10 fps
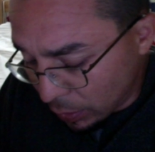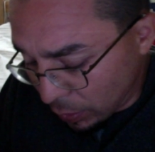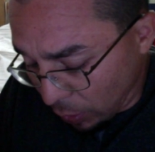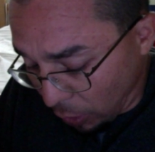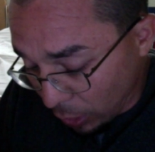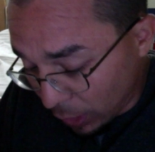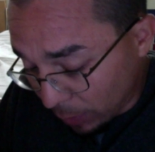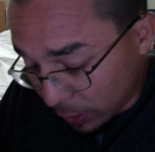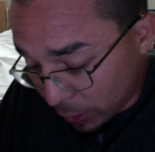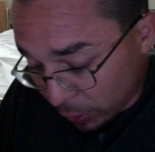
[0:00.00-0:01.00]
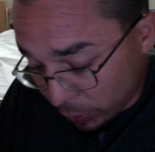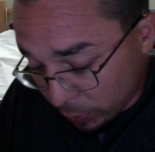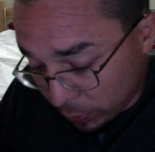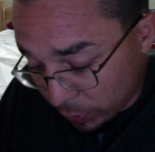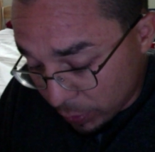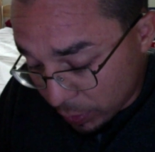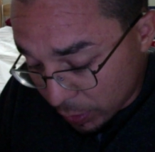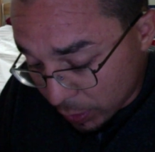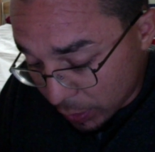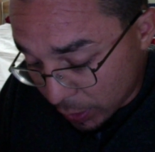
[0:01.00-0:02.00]
all I'm gonna do
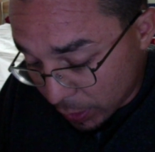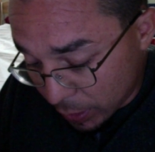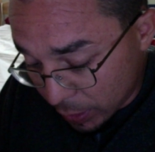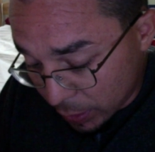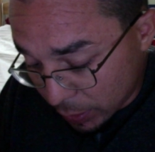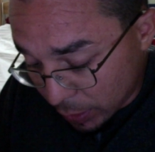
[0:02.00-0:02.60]
is